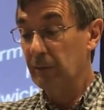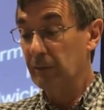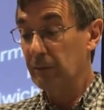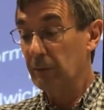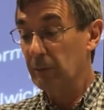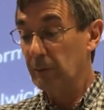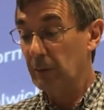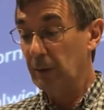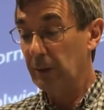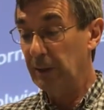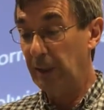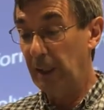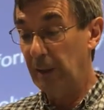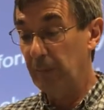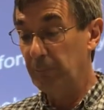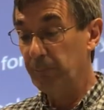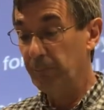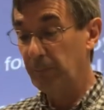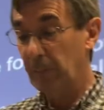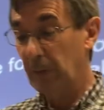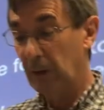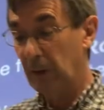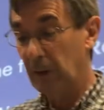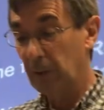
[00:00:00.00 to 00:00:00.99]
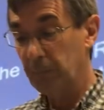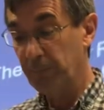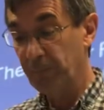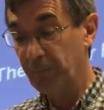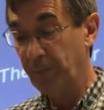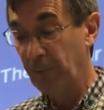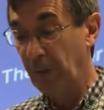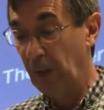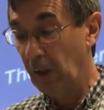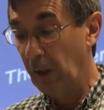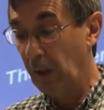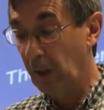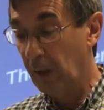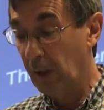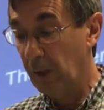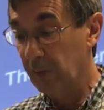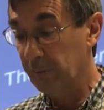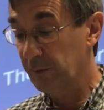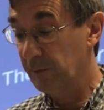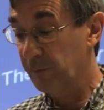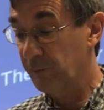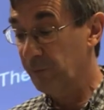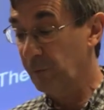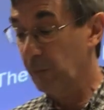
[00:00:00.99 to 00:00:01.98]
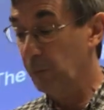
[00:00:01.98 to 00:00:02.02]
So yeah, I
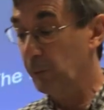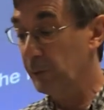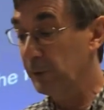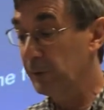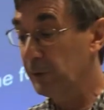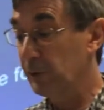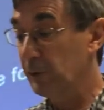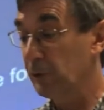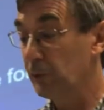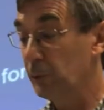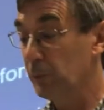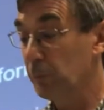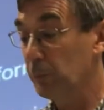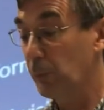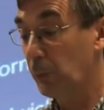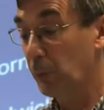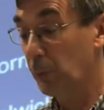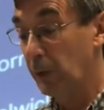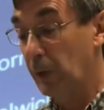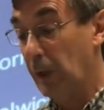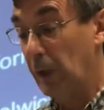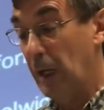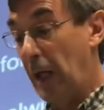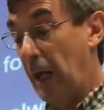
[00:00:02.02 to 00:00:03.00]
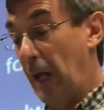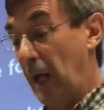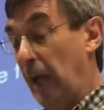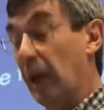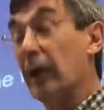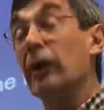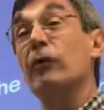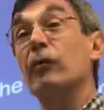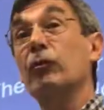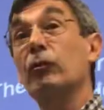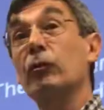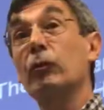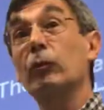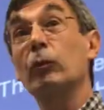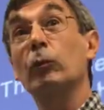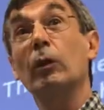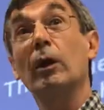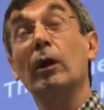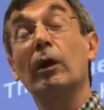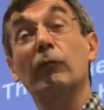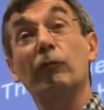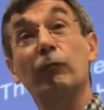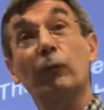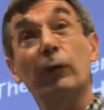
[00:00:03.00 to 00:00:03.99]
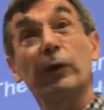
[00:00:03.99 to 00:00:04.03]
just feel we should do more to
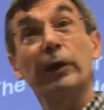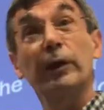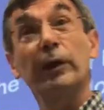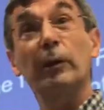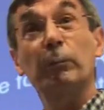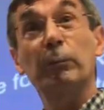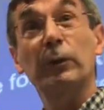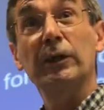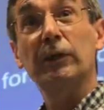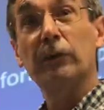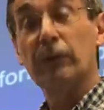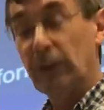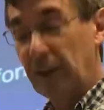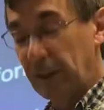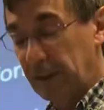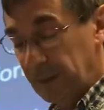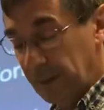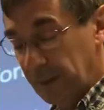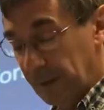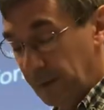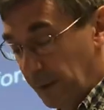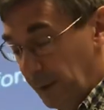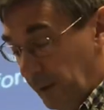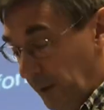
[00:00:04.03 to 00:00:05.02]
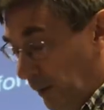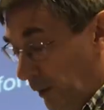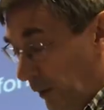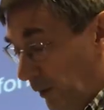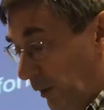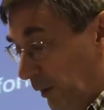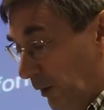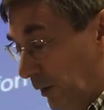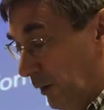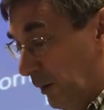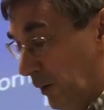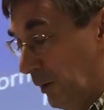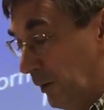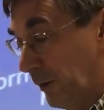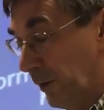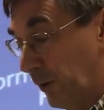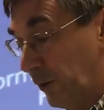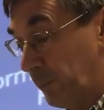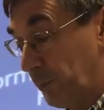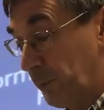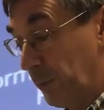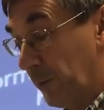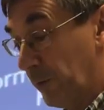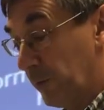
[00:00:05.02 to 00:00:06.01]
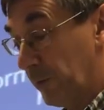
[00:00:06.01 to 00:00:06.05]
avoid obliterating
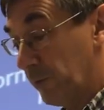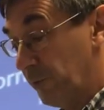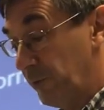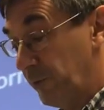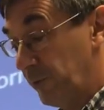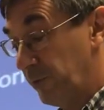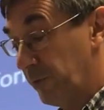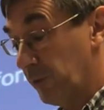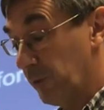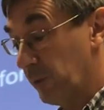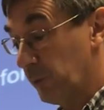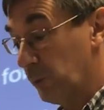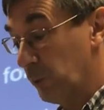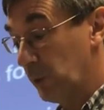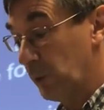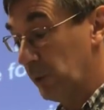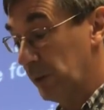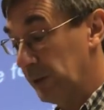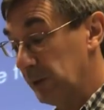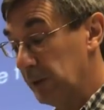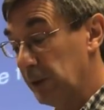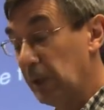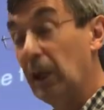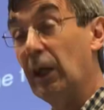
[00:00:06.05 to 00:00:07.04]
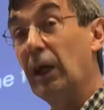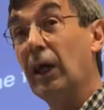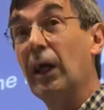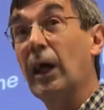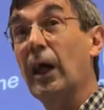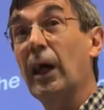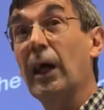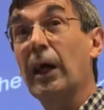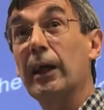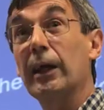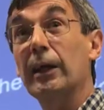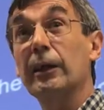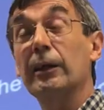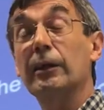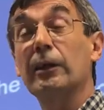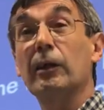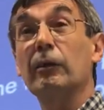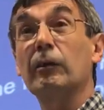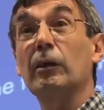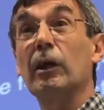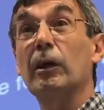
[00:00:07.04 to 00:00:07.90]
another part of historic Woolwich and